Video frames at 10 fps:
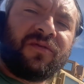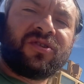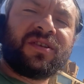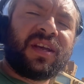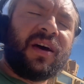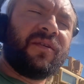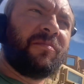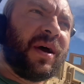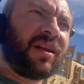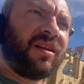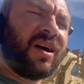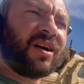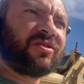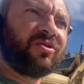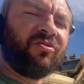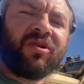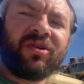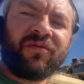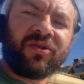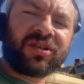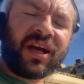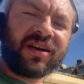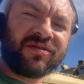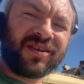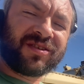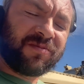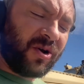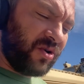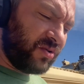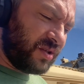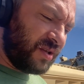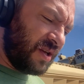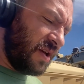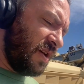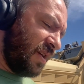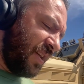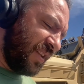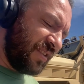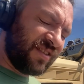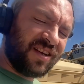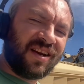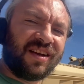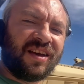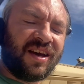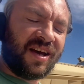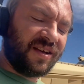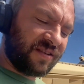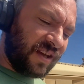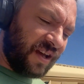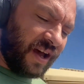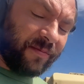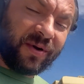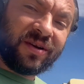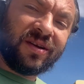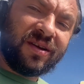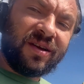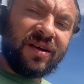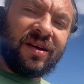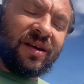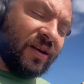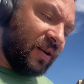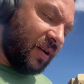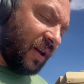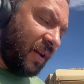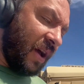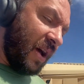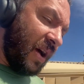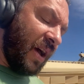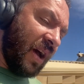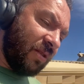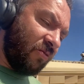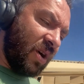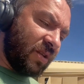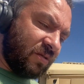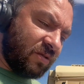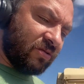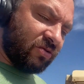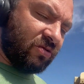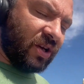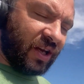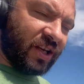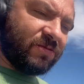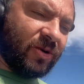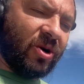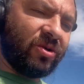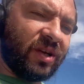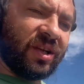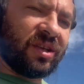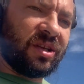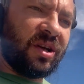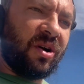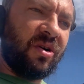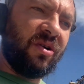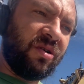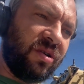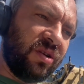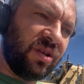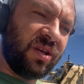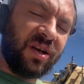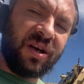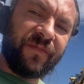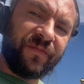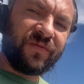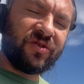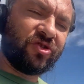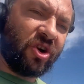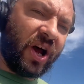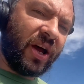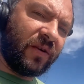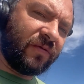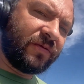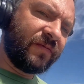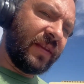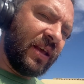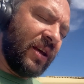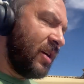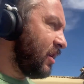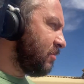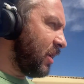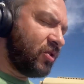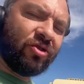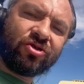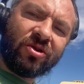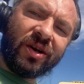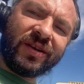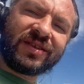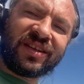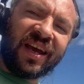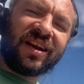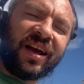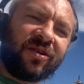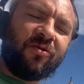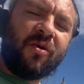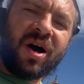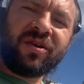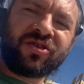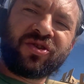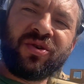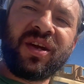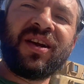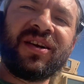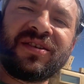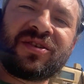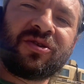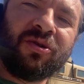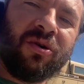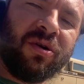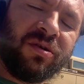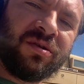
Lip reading: just have a bad luck, so one of your tires will explode in the steering, yeah, it can happen. You can I had one exploded on the drive, but usually it's take like 1 or 2 years to